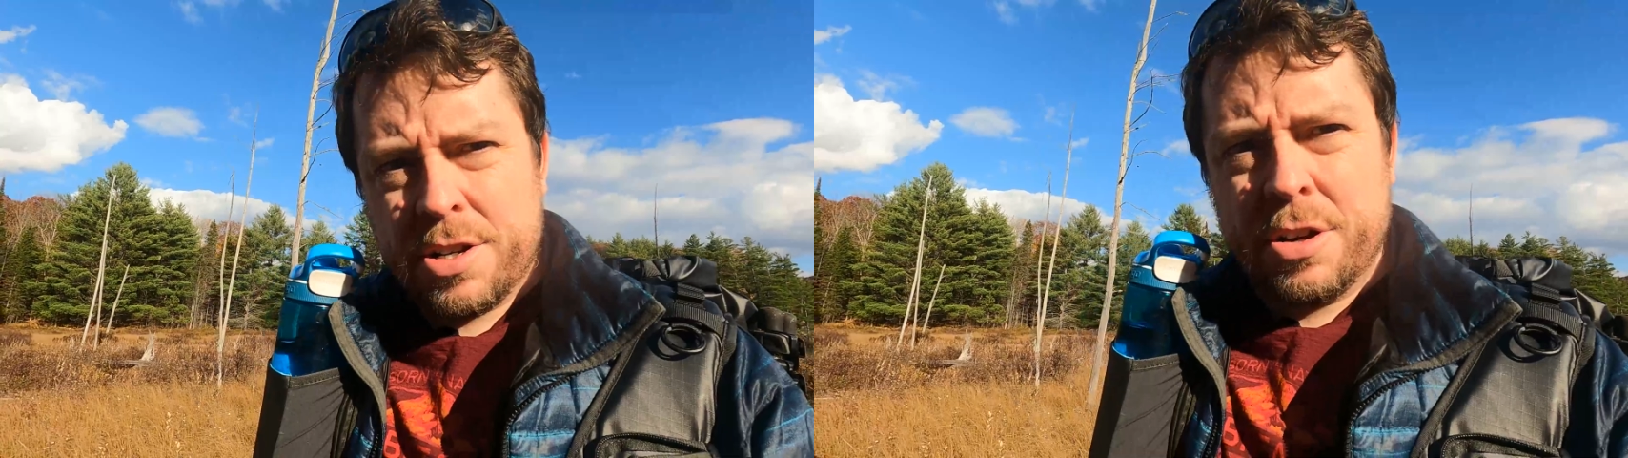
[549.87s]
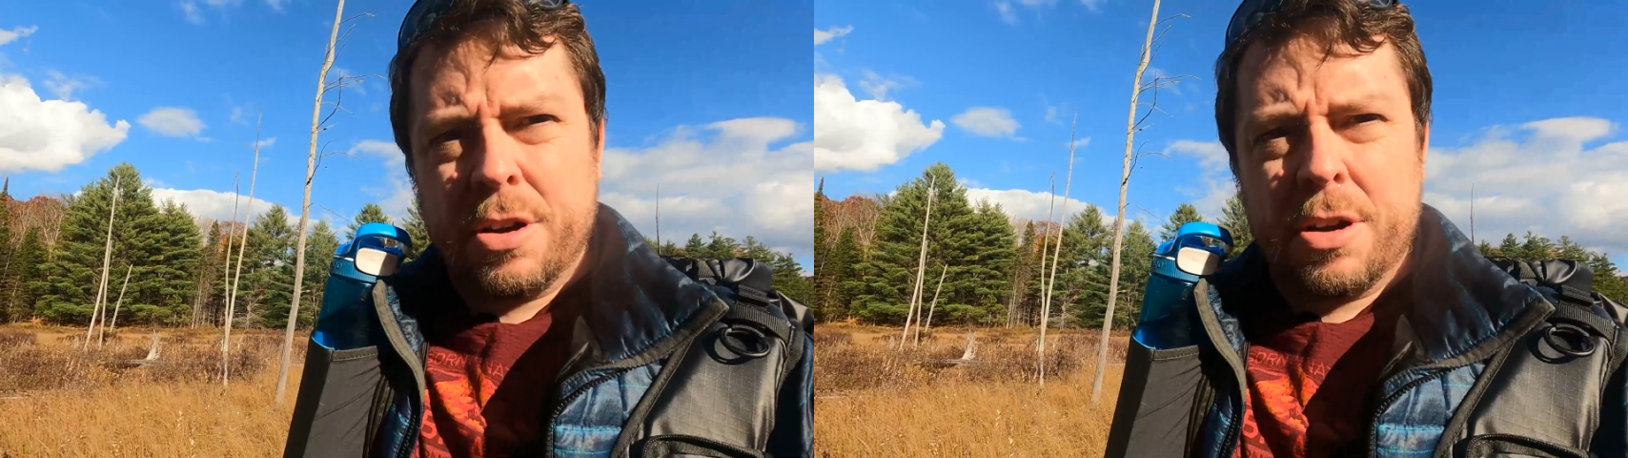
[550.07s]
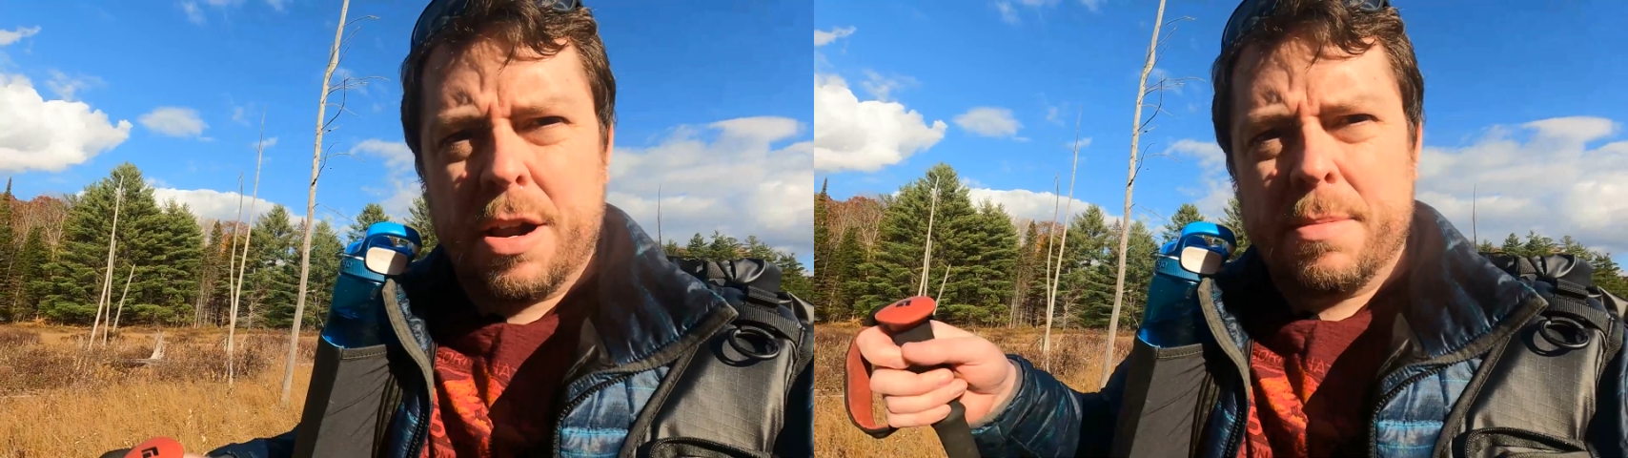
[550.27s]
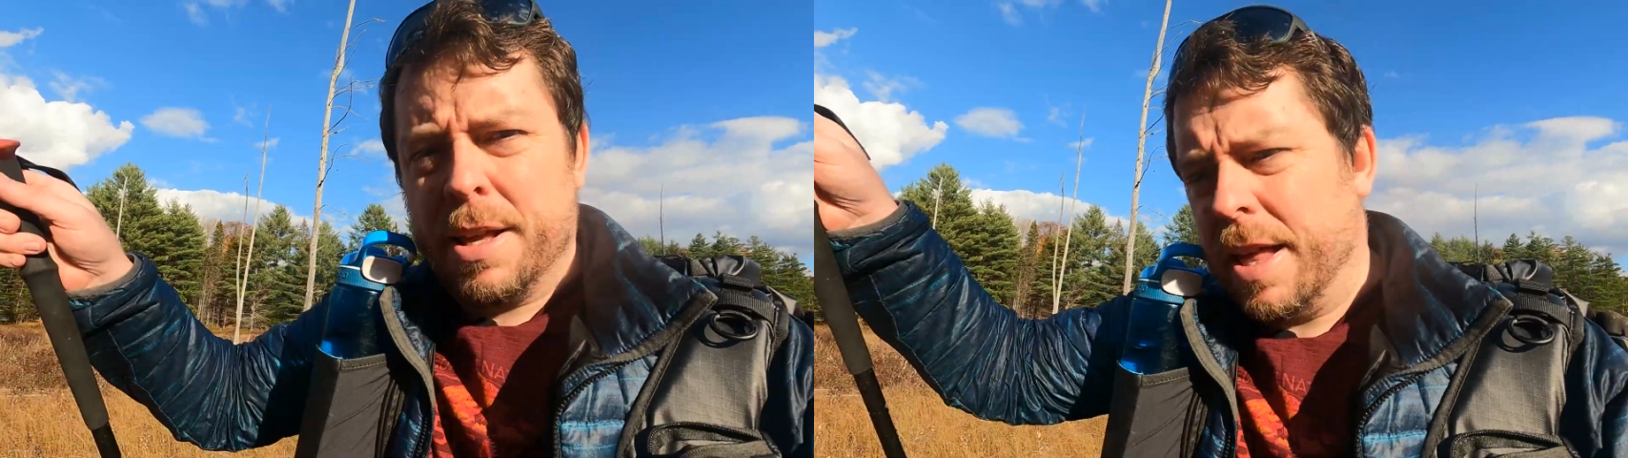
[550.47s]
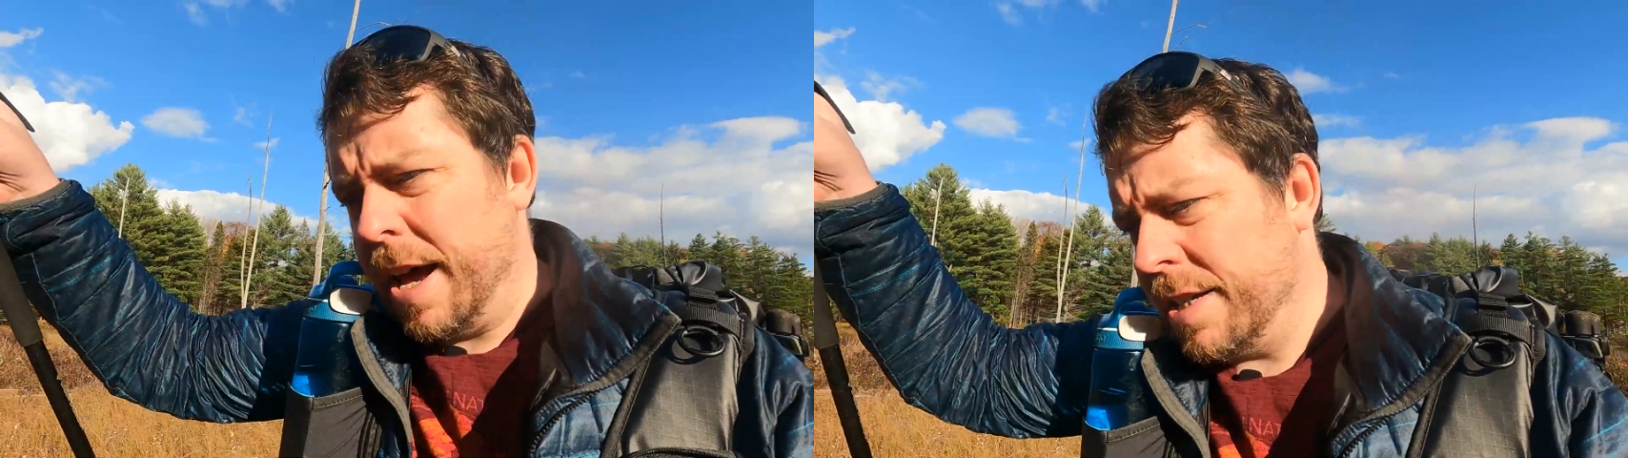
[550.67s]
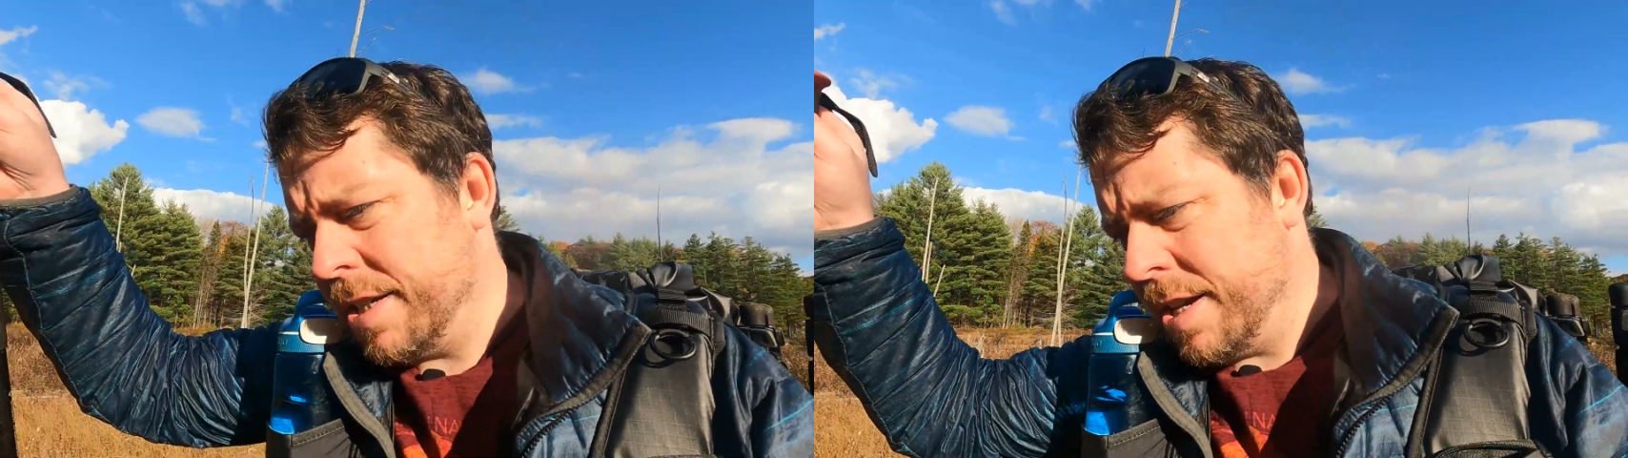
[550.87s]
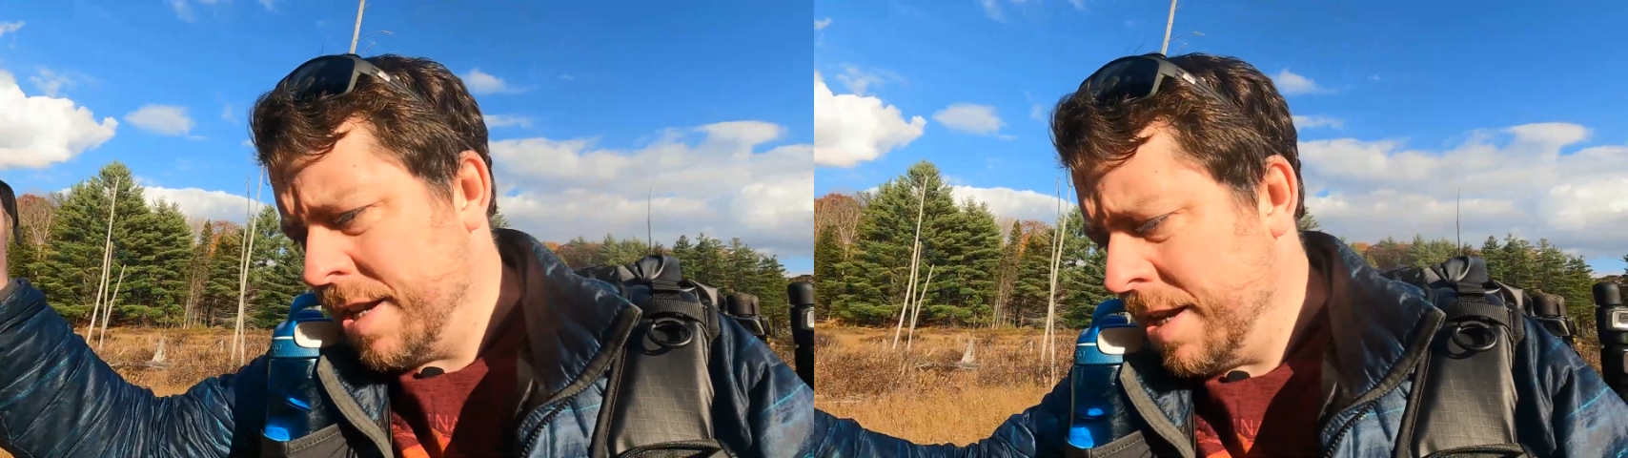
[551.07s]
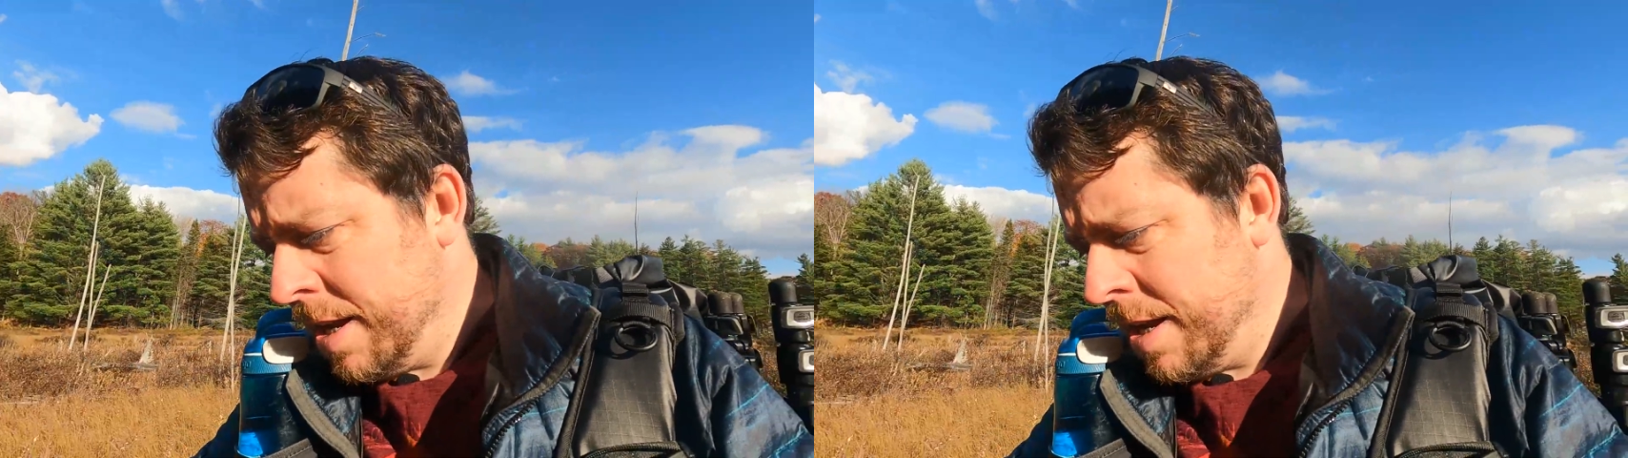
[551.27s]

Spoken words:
to shoot on my last